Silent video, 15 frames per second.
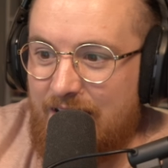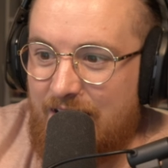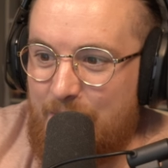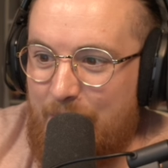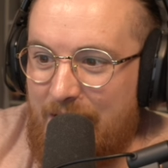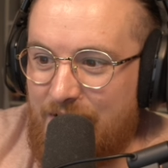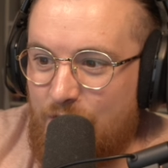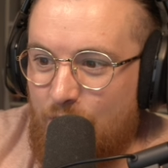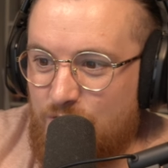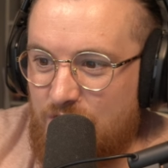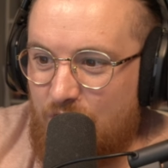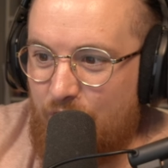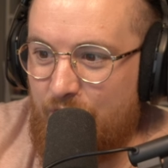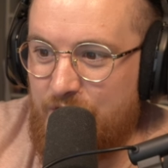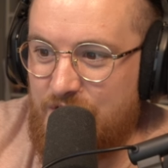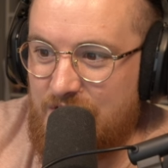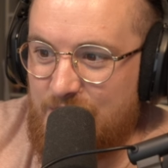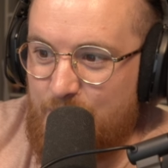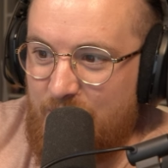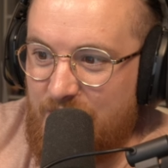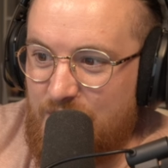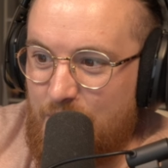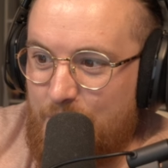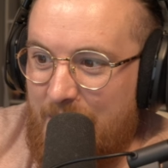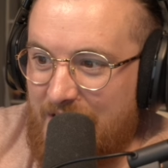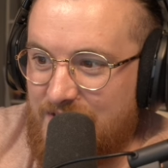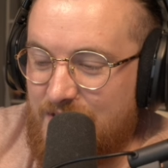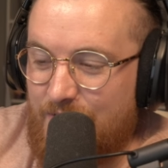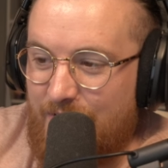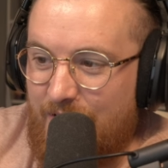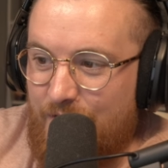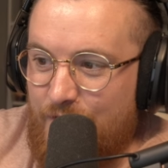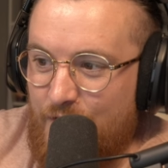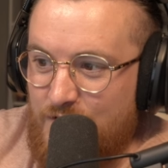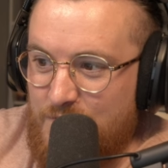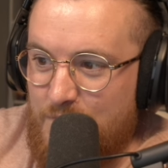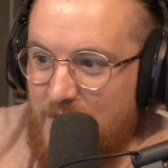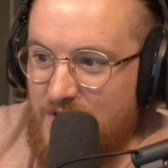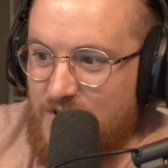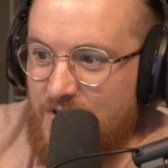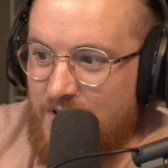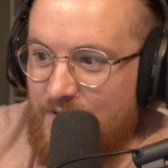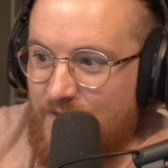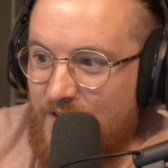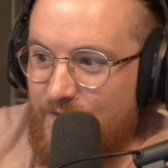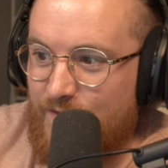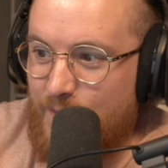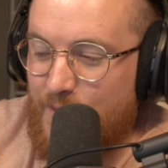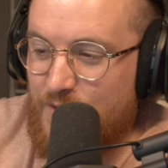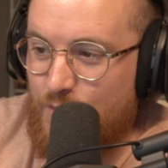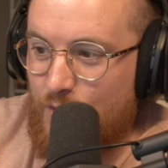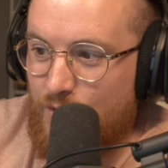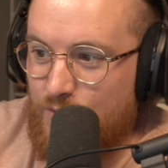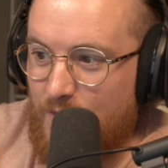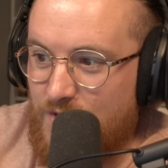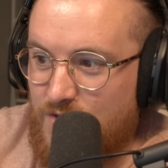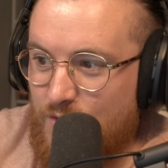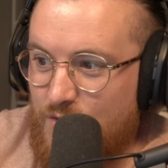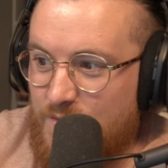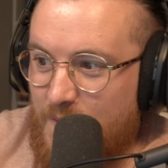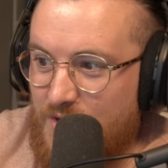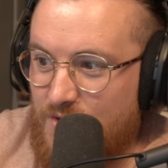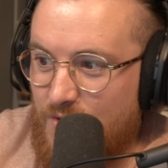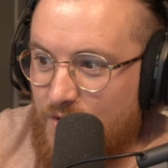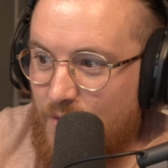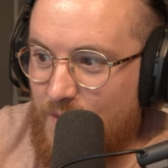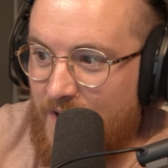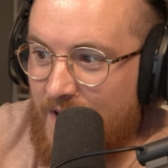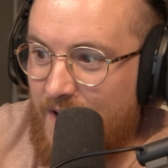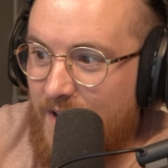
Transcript: Commandos origins brings you back to the very first mission of the infamous World War II Special Unit.